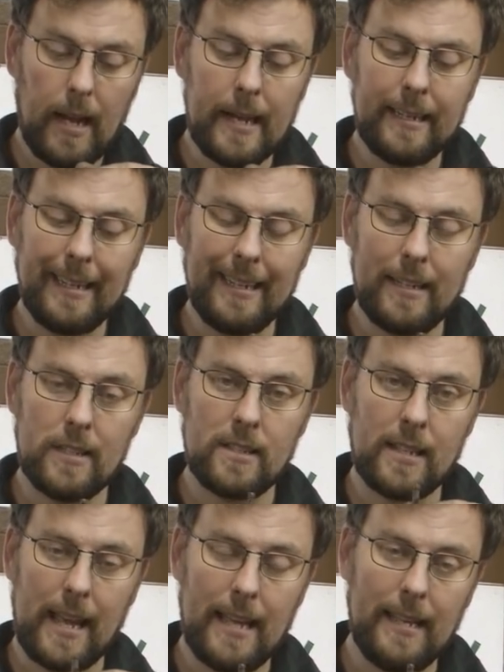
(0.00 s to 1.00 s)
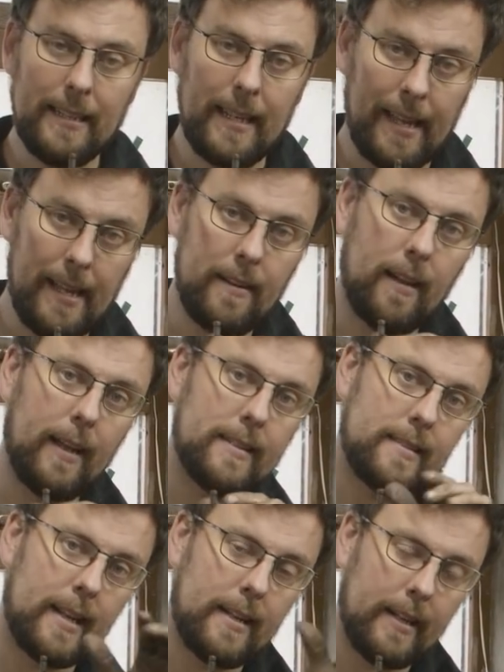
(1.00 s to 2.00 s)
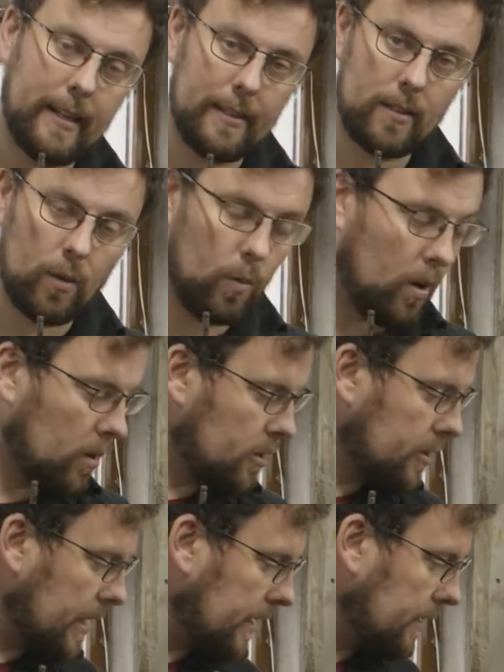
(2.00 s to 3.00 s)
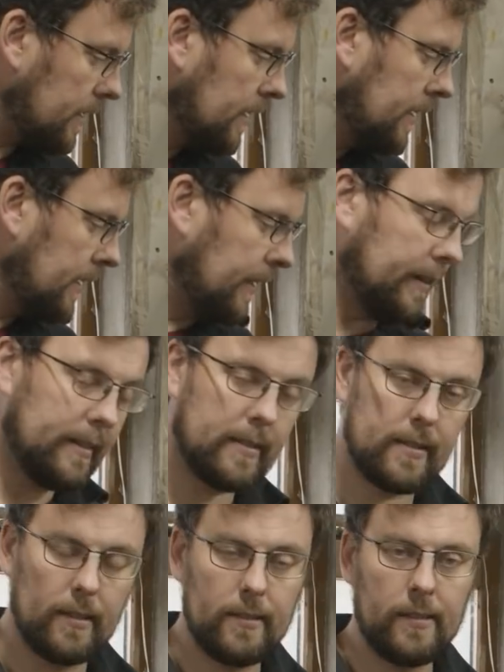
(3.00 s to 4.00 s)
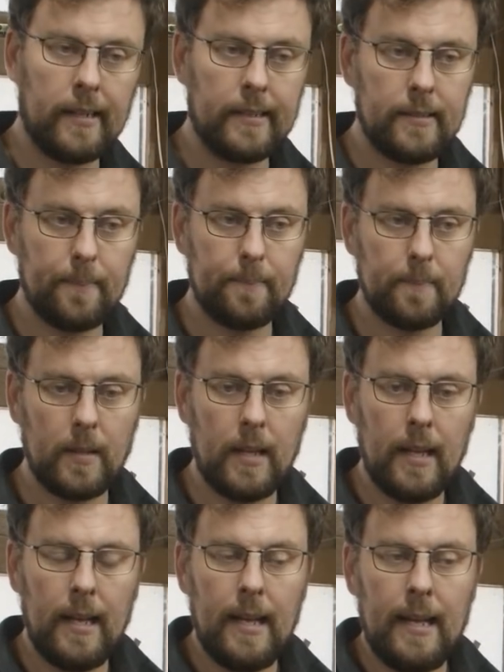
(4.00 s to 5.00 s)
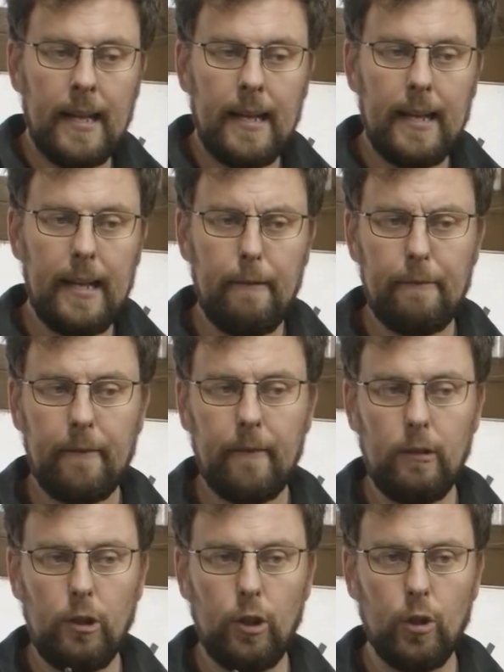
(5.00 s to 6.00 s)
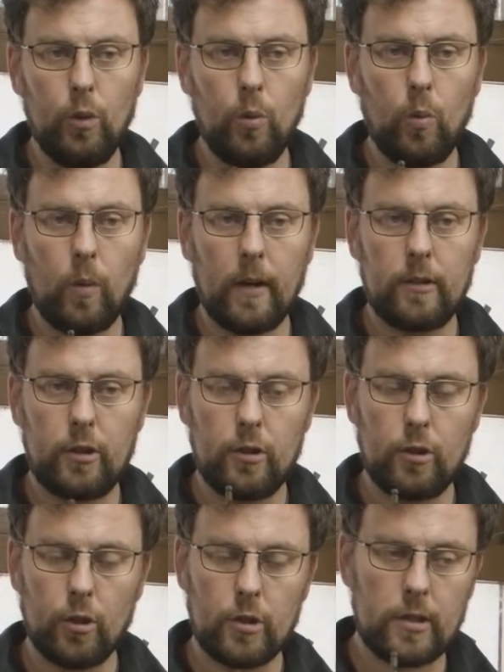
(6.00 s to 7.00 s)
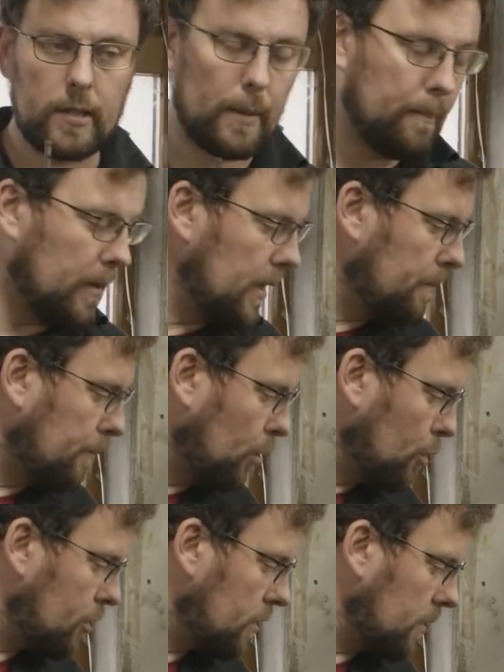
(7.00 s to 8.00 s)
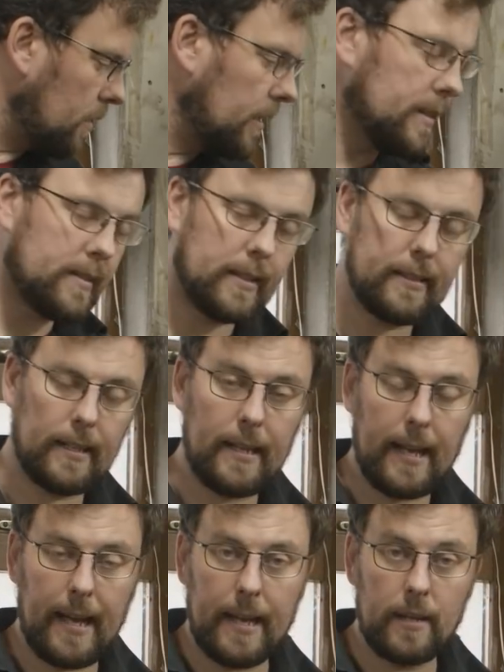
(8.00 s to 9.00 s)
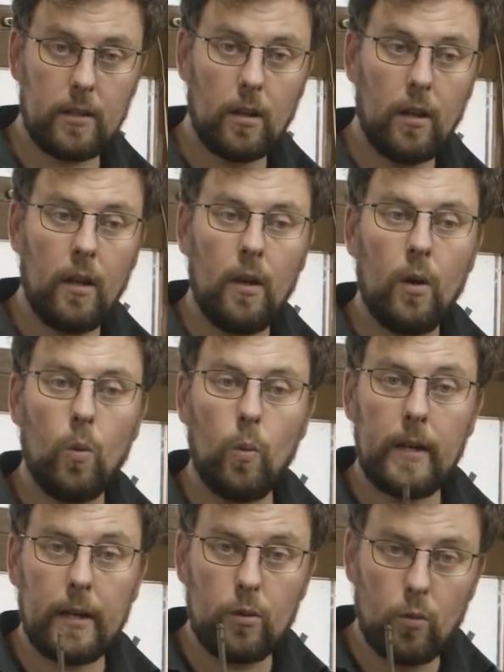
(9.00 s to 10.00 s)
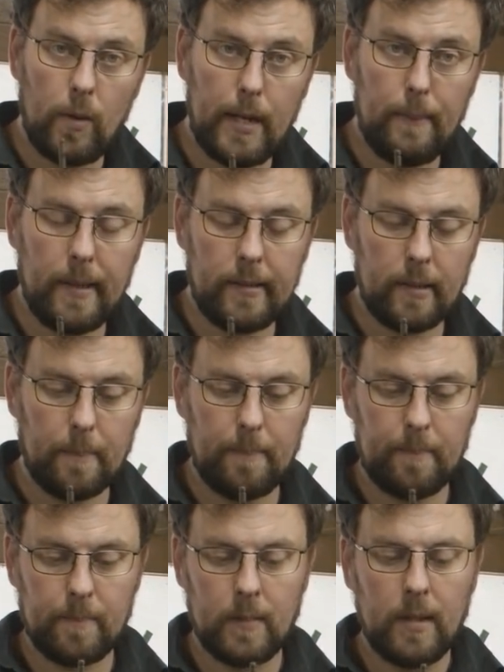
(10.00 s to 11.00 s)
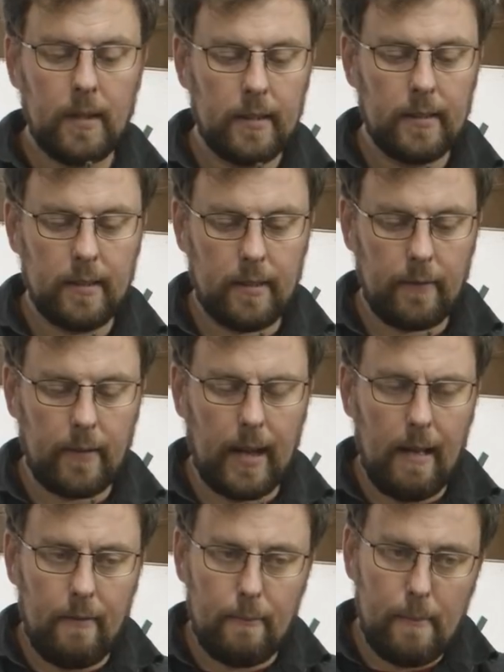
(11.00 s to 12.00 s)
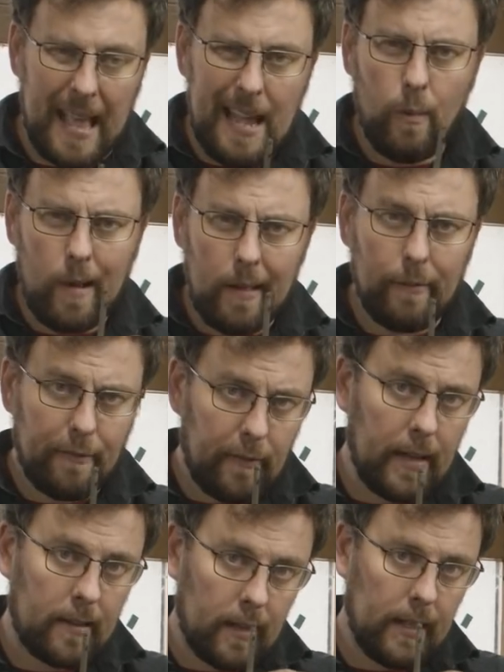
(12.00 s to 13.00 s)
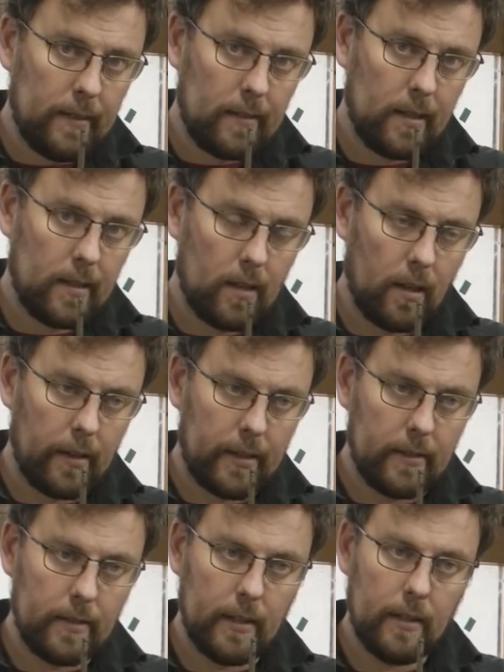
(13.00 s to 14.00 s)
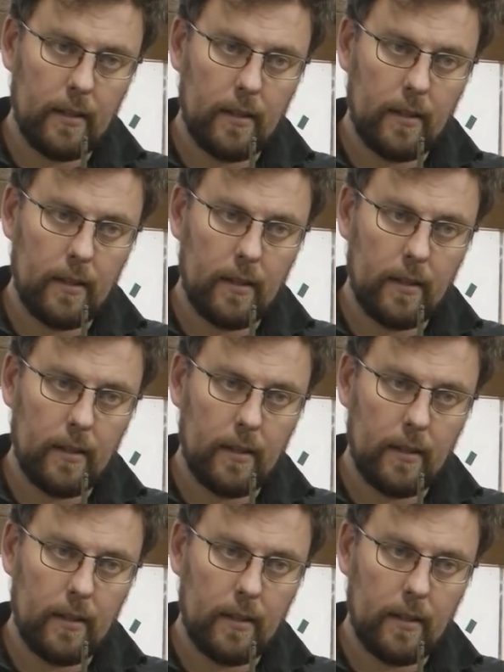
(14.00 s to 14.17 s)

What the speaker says: and it is taking the heat and sending it into the water jacket in the cylinder head. If you were to just simply push the guides into the head without reaming them, the valve may well fit into the guide.